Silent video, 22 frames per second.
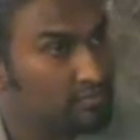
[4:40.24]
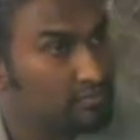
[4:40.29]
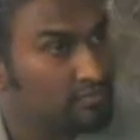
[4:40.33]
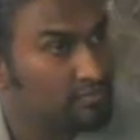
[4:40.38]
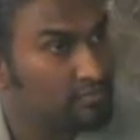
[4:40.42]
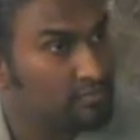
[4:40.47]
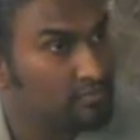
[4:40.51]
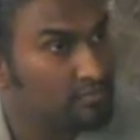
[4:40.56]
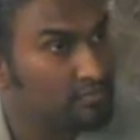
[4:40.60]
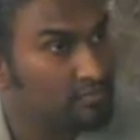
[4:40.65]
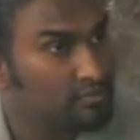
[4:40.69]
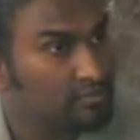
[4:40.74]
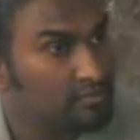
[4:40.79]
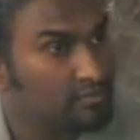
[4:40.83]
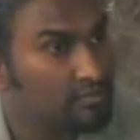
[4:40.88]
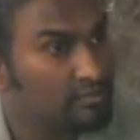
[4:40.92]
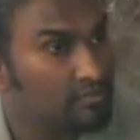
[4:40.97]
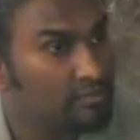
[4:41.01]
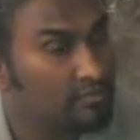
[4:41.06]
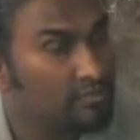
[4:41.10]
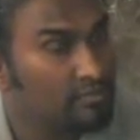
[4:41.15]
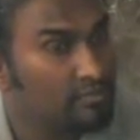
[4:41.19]

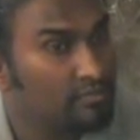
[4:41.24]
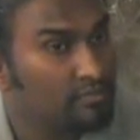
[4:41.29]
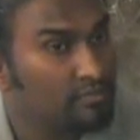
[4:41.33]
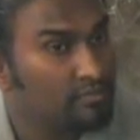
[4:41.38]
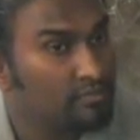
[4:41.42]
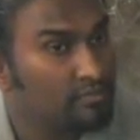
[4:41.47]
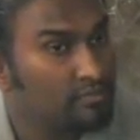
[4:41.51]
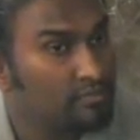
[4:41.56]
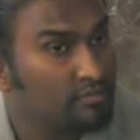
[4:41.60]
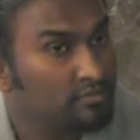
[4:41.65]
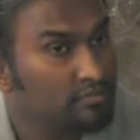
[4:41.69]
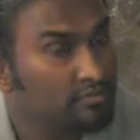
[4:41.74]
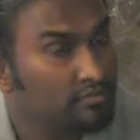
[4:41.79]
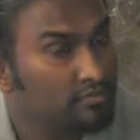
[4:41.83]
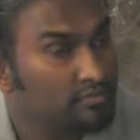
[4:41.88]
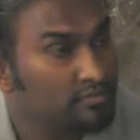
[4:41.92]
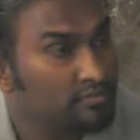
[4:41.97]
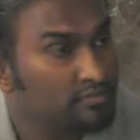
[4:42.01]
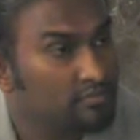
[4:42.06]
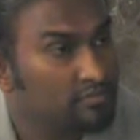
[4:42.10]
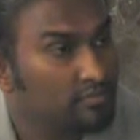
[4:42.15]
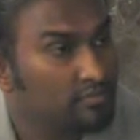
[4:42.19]

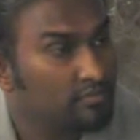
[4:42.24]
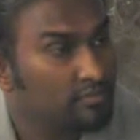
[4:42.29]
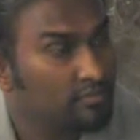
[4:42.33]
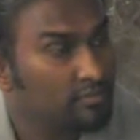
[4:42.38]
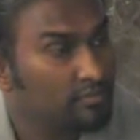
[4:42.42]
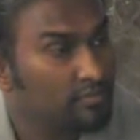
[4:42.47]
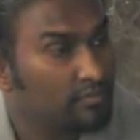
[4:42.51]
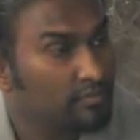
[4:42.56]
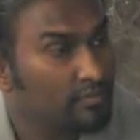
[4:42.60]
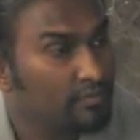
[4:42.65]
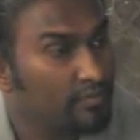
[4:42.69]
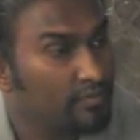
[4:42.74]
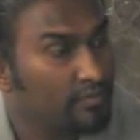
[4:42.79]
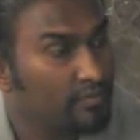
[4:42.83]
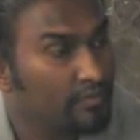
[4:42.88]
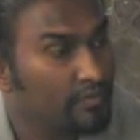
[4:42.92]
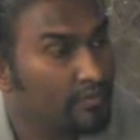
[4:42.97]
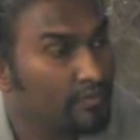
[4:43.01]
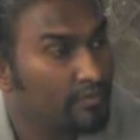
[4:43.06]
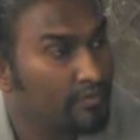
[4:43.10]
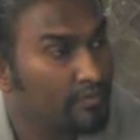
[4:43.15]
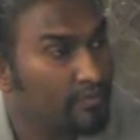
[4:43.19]

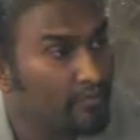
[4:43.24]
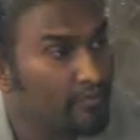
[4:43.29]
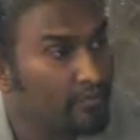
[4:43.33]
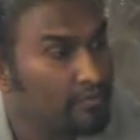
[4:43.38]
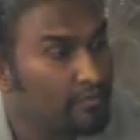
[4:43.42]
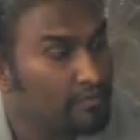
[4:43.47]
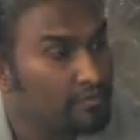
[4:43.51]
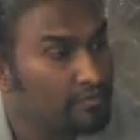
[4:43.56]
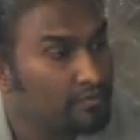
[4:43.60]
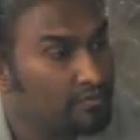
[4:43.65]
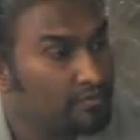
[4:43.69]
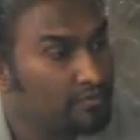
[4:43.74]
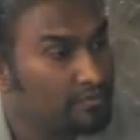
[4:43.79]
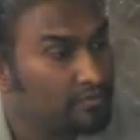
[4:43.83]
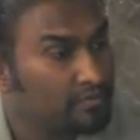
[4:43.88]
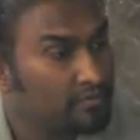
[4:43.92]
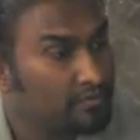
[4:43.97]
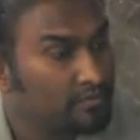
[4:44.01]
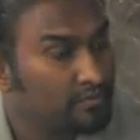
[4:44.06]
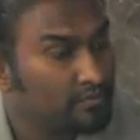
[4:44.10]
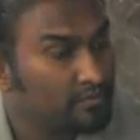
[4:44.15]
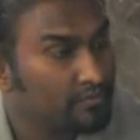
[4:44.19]

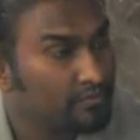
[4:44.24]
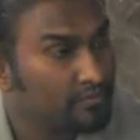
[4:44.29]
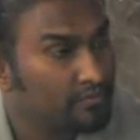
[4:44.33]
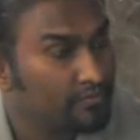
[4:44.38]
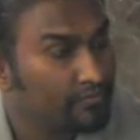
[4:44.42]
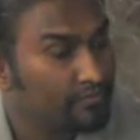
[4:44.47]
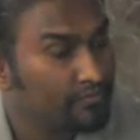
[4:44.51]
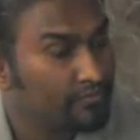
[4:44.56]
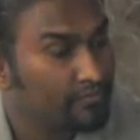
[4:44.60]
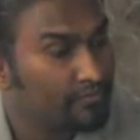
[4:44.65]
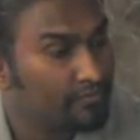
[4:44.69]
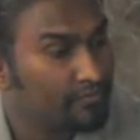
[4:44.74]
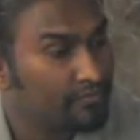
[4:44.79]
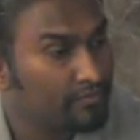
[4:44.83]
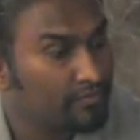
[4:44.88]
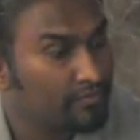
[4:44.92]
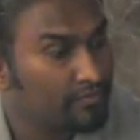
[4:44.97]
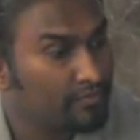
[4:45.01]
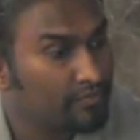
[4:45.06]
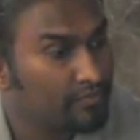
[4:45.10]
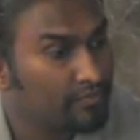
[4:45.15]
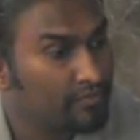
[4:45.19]

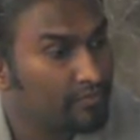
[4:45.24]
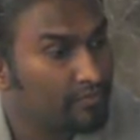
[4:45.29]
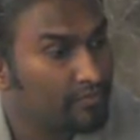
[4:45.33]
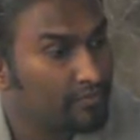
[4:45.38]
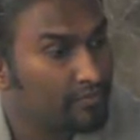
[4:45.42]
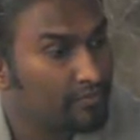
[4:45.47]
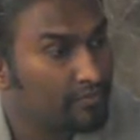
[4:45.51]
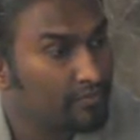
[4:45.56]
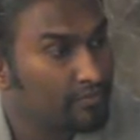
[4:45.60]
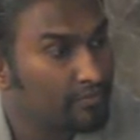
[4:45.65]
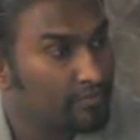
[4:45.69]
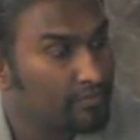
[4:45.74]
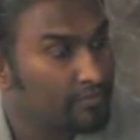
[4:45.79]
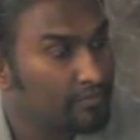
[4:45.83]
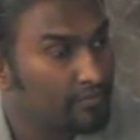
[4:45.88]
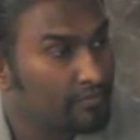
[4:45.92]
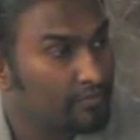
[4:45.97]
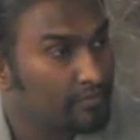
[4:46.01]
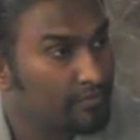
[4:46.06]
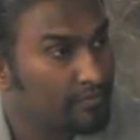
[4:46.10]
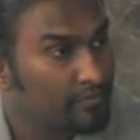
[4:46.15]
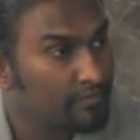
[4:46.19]

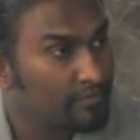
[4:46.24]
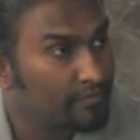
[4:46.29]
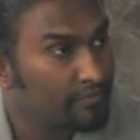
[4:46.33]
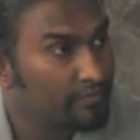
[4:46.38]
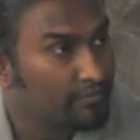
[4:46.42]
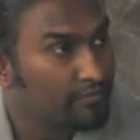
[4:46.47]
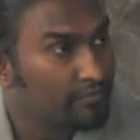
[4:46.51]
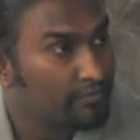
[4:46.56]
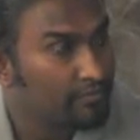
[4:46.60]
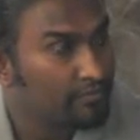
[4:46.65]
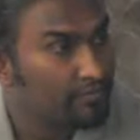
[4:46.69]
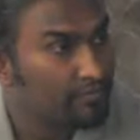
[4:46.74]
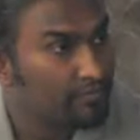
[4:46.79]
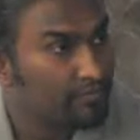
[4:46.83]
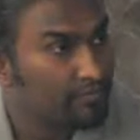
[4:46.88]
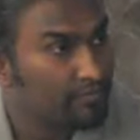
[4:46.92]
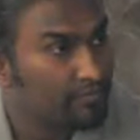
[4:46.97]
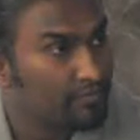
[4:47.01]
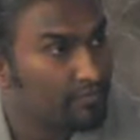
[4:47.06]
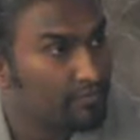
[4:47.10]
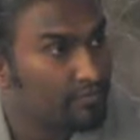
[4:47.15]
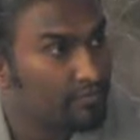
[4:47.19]

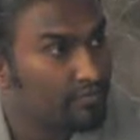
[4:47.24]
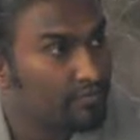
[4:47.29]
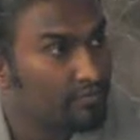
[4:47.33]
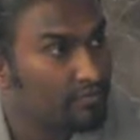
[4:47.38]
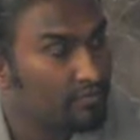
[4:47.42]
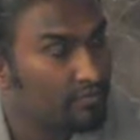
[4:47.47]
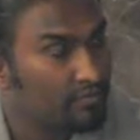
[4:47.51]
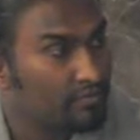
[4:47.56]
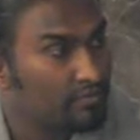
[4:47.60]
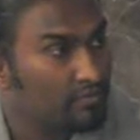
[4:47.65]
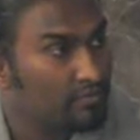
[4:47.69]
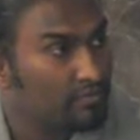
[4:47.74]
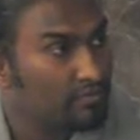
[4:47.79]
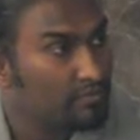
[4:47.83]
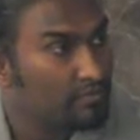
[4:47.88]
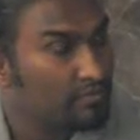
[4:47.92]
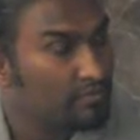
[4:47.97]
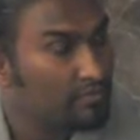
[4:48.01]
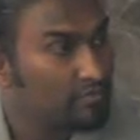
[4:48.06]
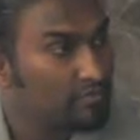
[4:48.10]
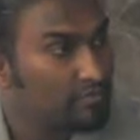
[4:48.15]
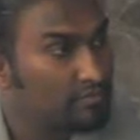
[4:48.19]
(silent)